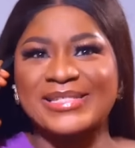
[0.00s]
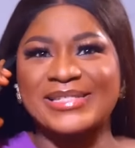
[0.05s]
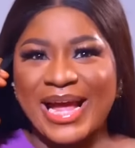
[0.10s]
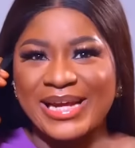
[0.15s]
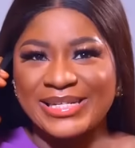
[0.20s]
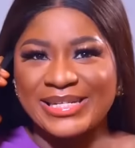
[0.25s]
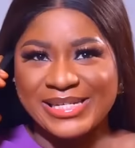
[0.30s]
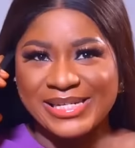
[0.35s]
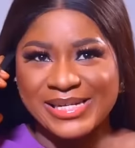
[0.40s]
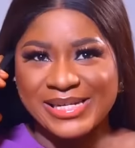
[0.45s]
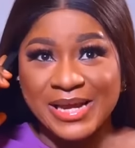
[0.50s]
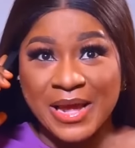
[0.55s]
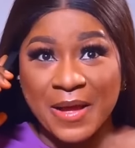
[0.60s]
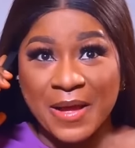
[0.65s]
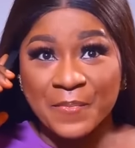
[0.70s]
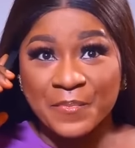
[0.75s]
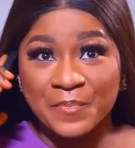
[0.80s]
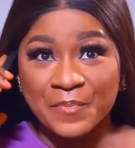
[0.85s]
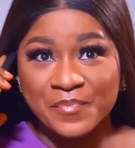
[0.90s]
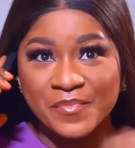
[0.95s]
Excited.
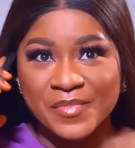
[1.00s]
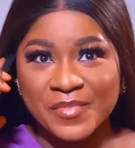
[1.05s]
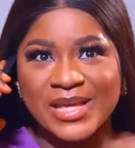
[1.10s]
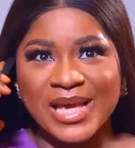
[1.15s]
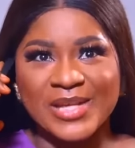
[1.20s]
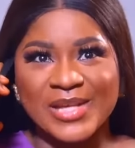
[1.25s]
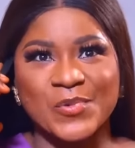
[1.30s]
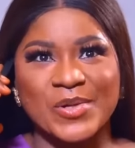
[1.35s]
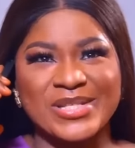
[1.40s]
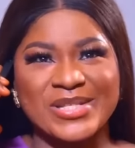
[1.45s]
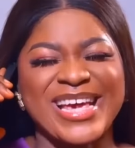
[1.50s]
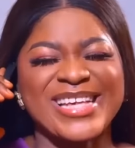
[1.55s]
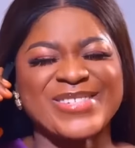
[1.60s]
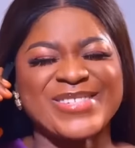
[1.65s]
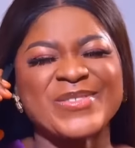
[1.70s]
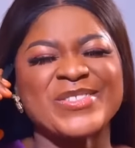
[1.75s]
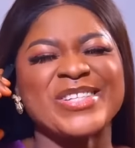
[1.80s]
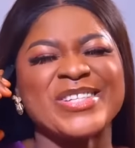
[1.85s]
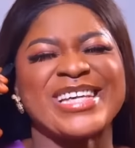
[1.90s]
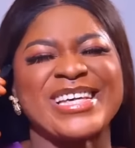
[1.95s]
Guess what?
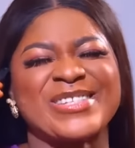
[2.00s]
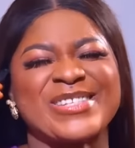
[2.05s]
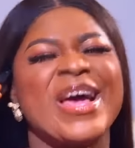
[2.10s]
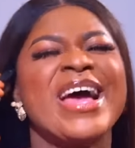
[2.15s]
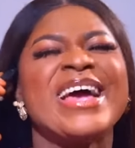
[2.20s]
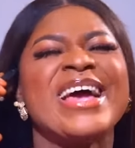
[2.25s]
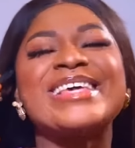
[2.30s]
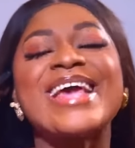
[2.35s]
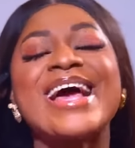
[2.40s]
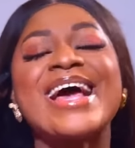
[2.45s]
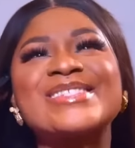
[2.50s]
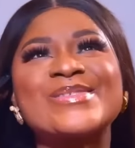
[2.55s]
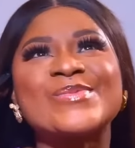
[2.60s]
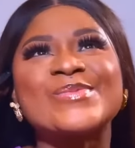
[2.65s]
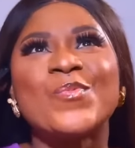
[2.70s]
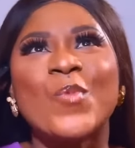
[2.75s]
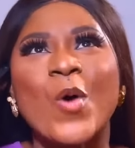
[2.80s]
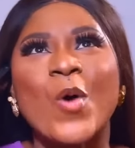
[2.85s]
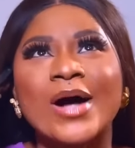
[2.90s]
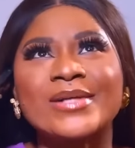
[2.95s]
Guess what?
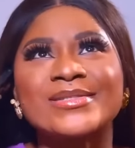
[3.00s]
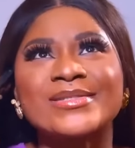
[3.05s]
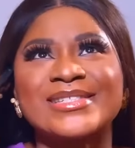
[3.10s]
Guess what?